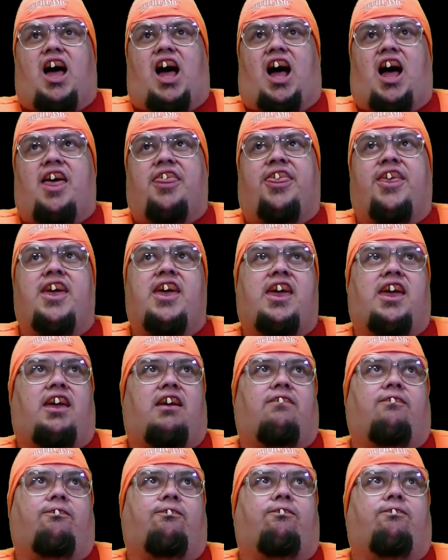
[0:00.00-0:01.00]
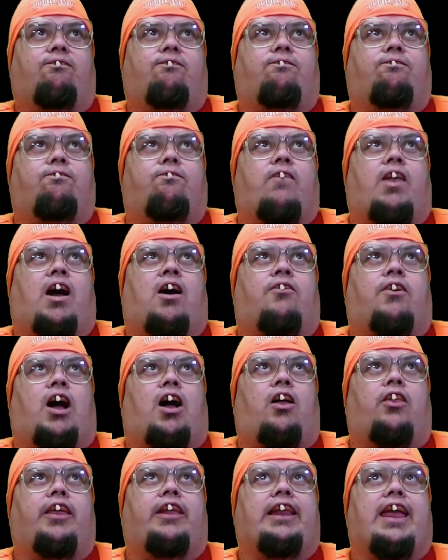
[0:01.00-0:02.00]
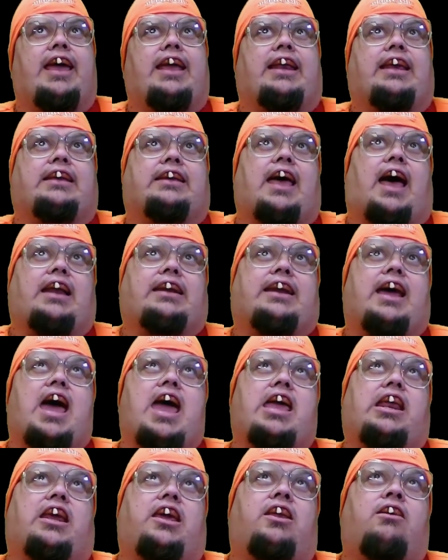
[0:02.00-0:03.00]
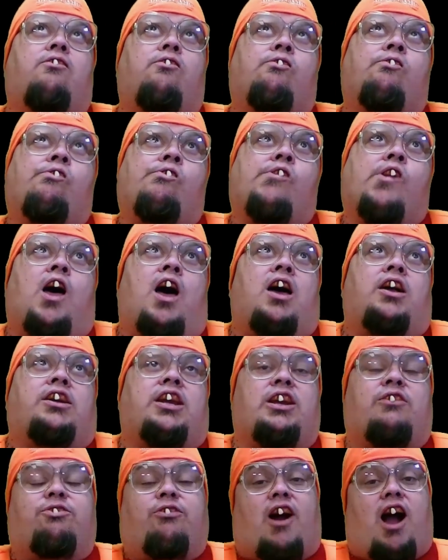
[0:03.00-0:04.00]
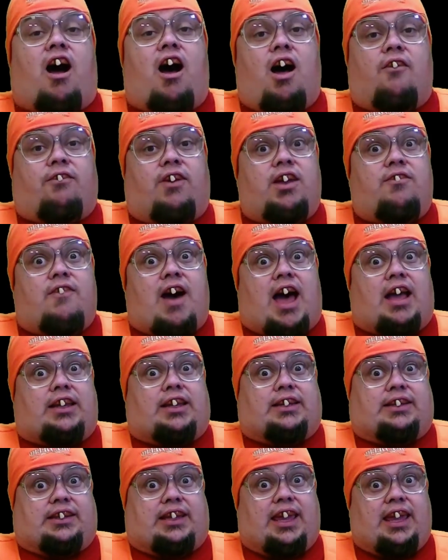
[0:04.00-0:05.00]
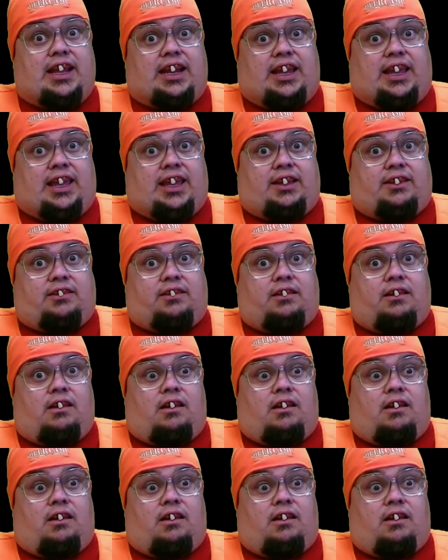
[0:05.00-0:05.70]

I think of all the ladies I dated, she's probably about the skinniest.